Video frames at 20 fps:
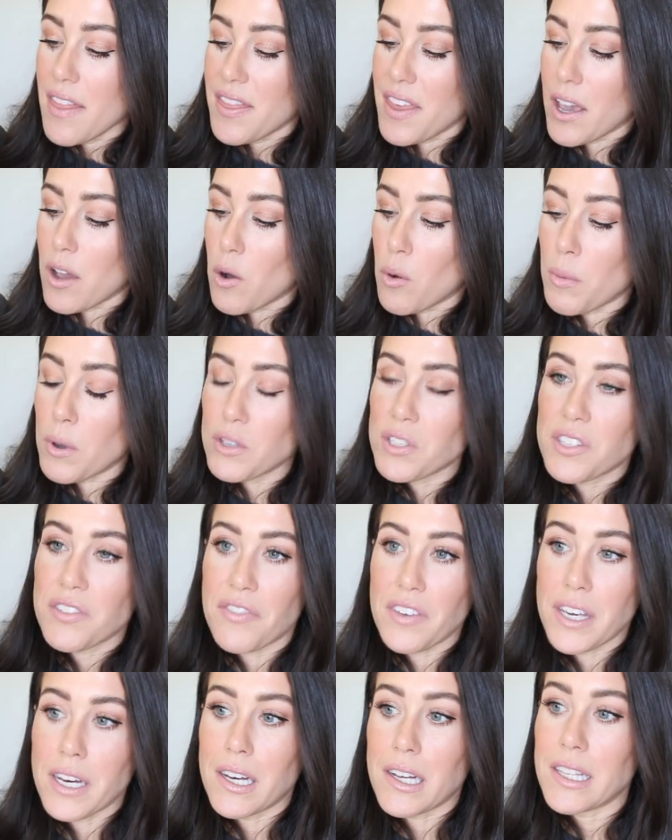They almost
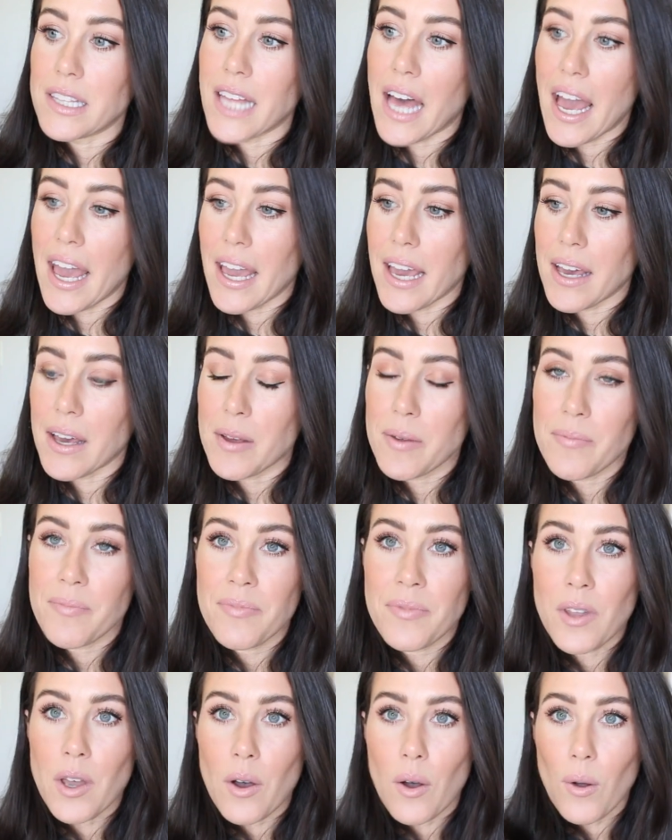feel like
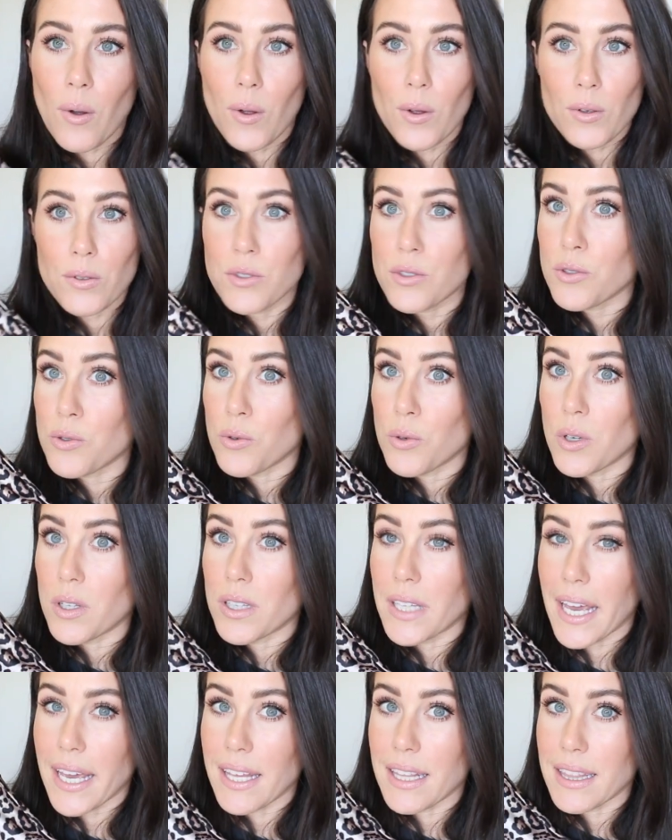old
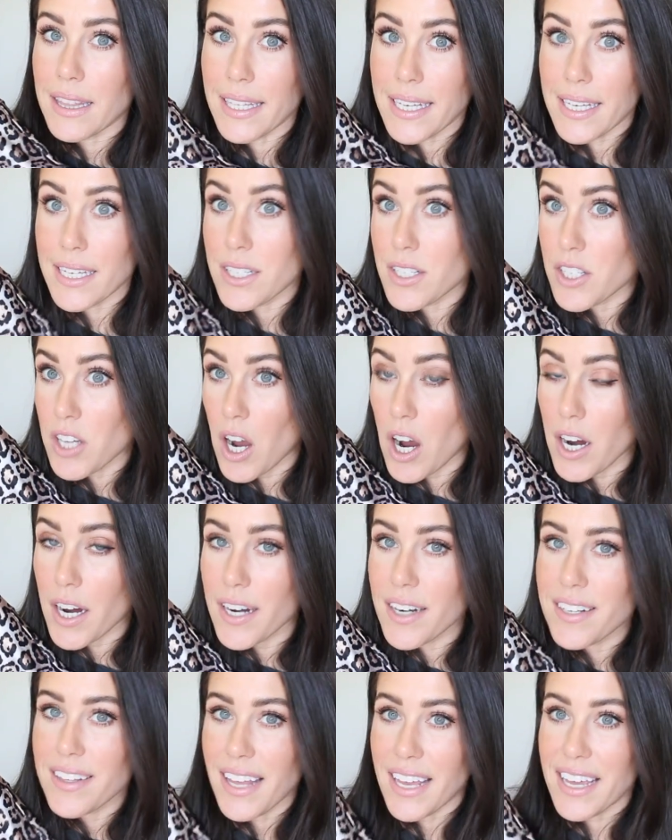school like leotard.